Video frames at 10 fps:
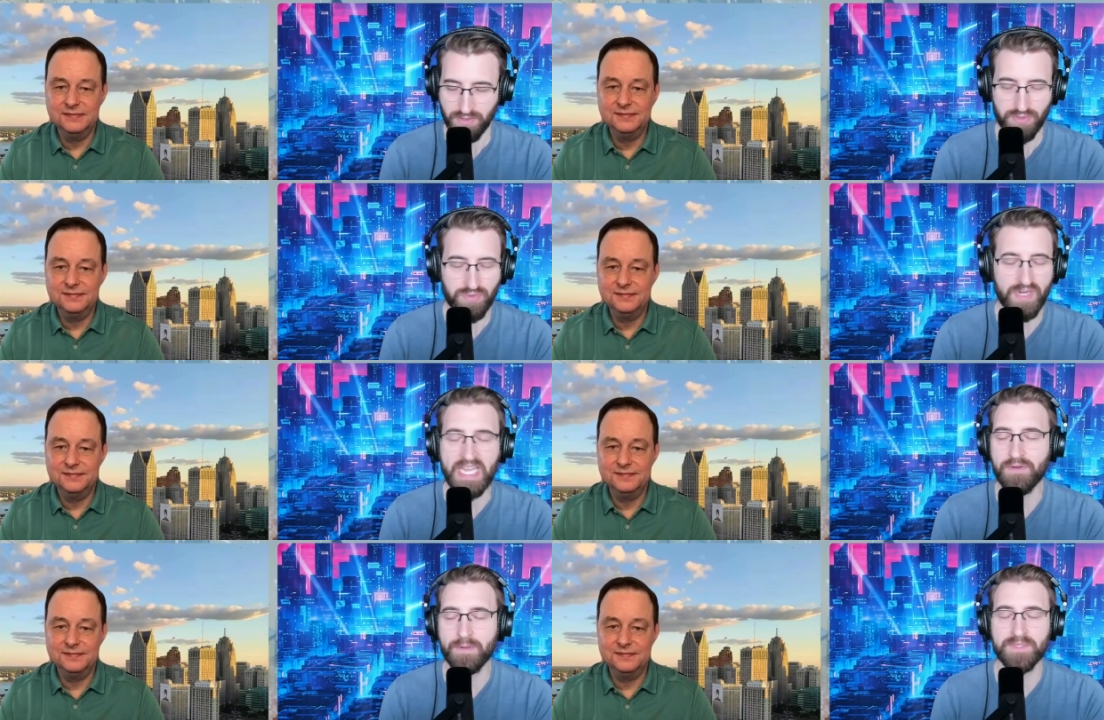
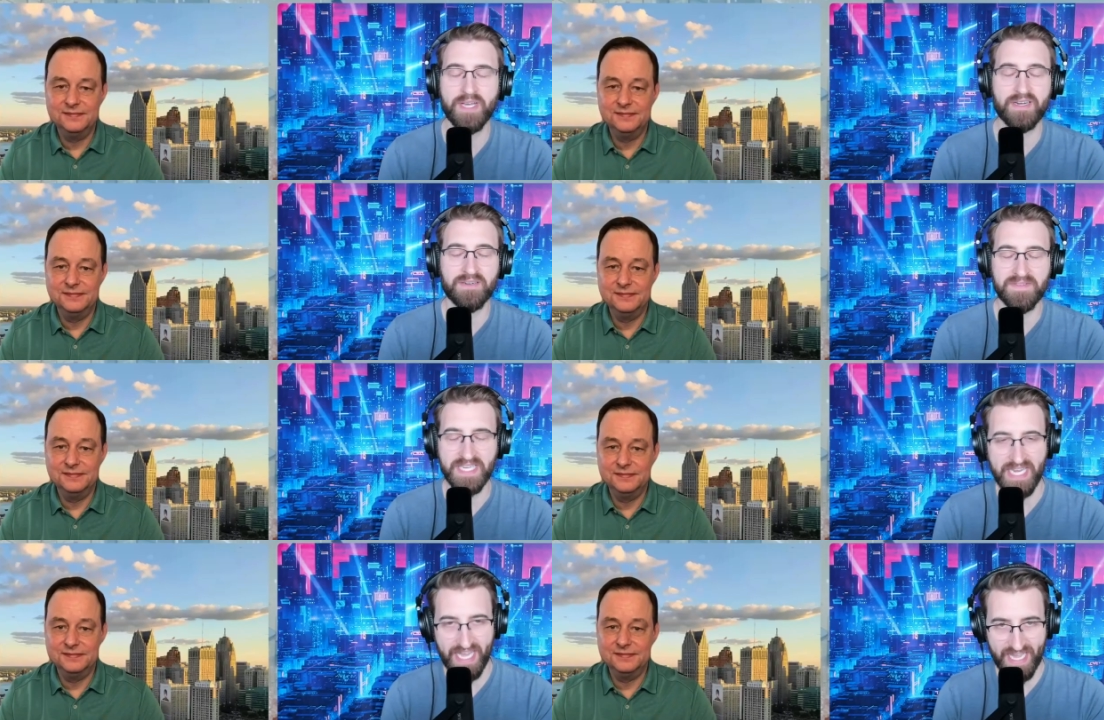Speaker 1: great cryptography
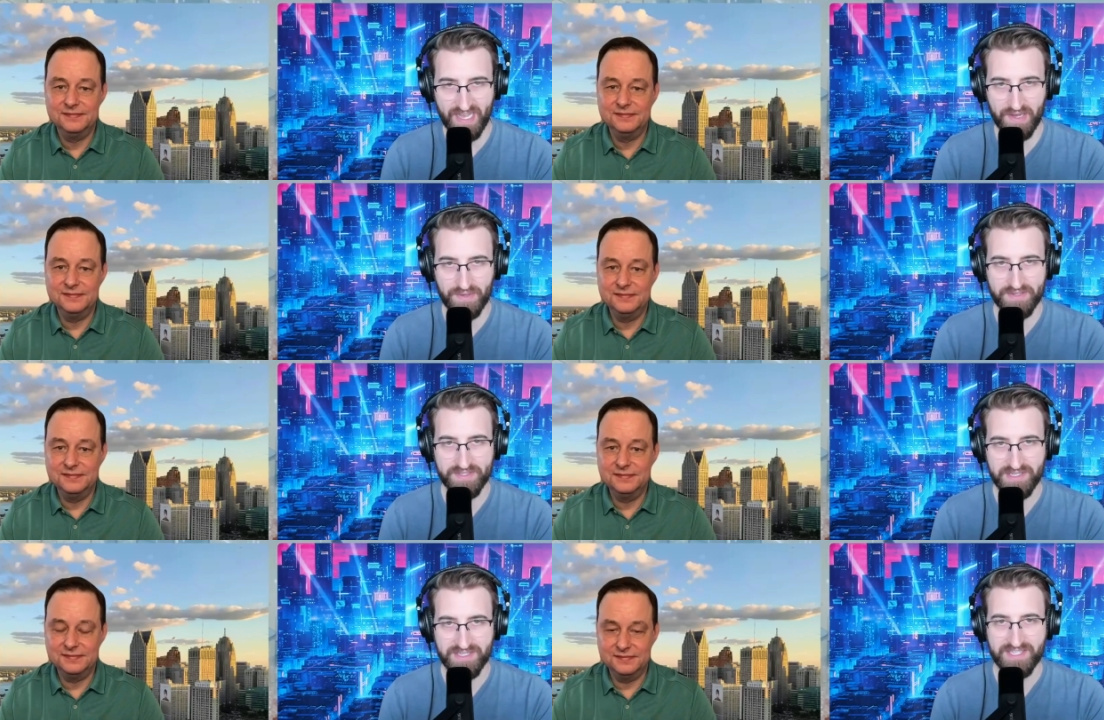now,
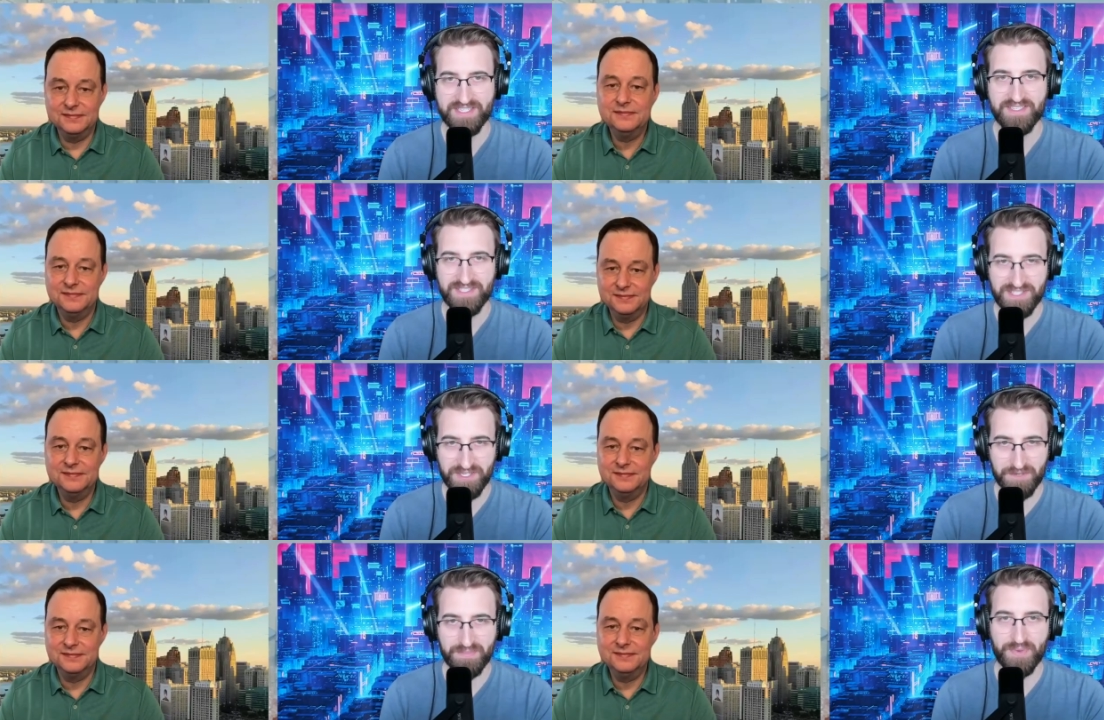to
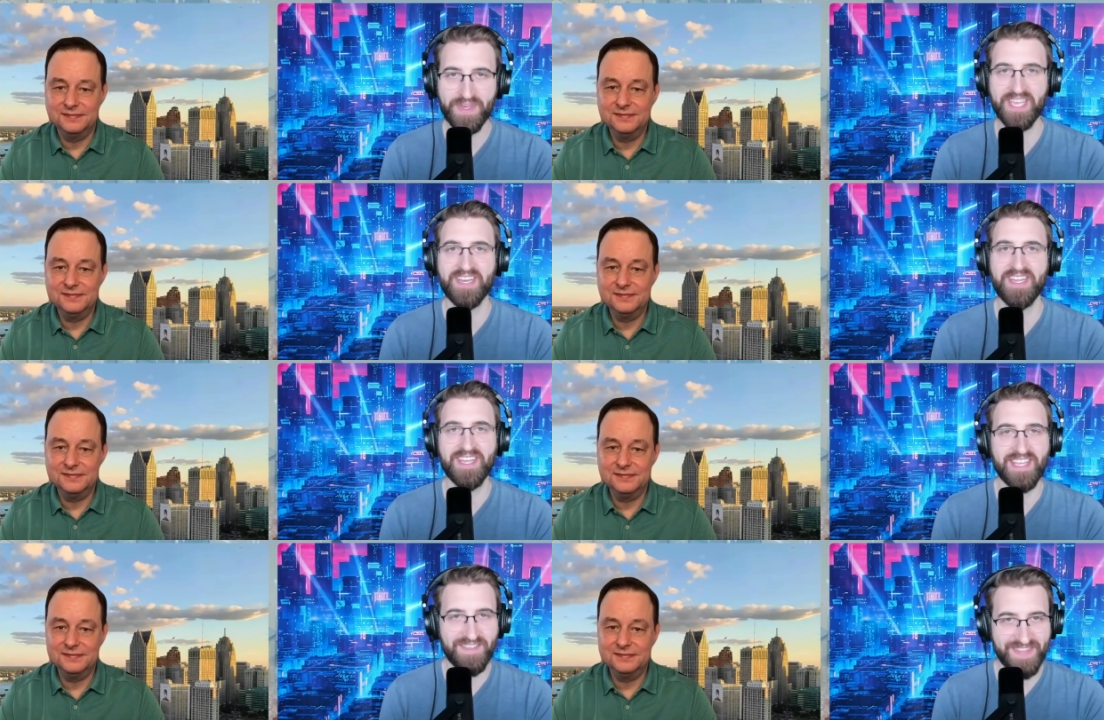your point,
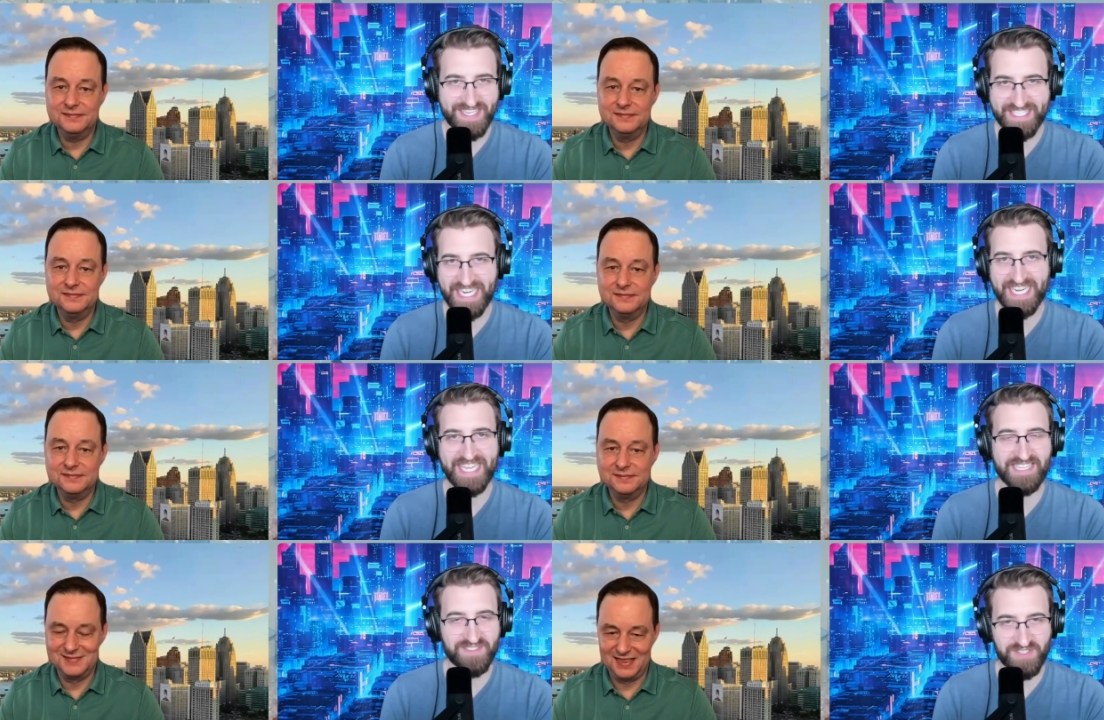if that data
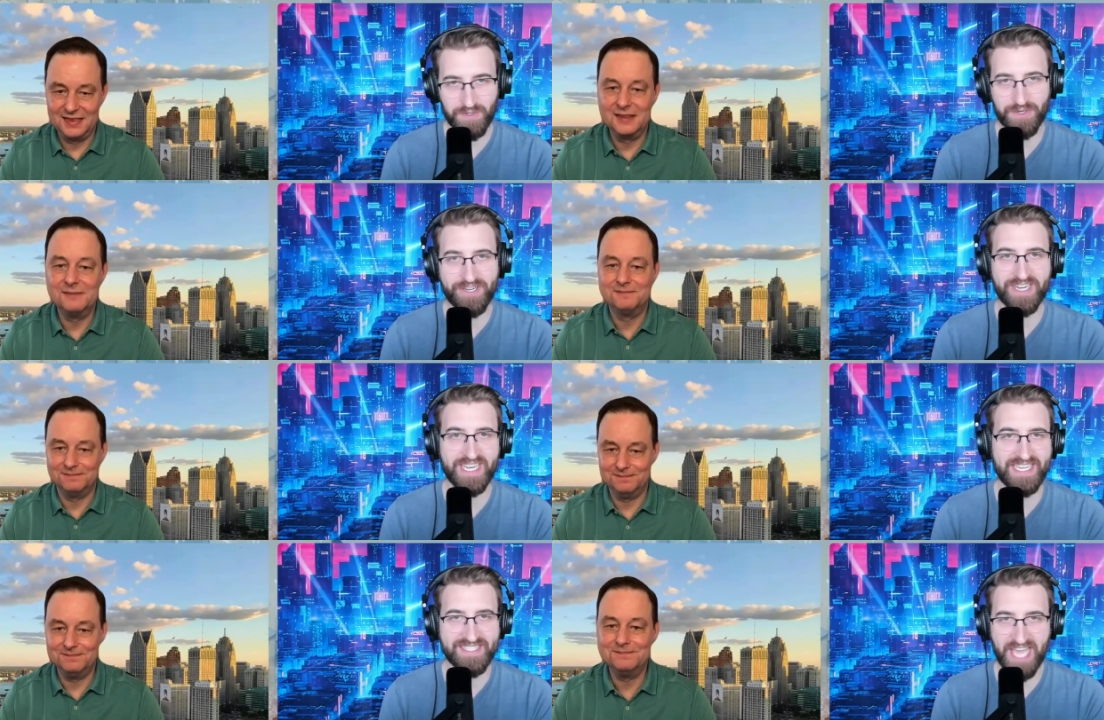gets stored, it
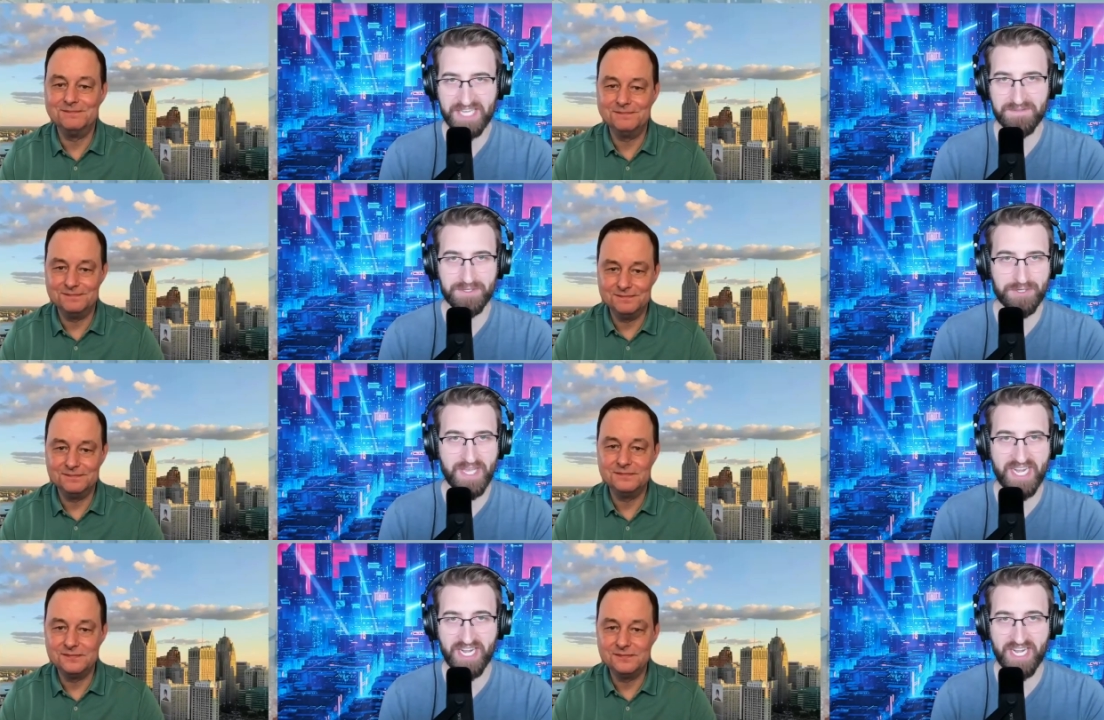gets exfiltrated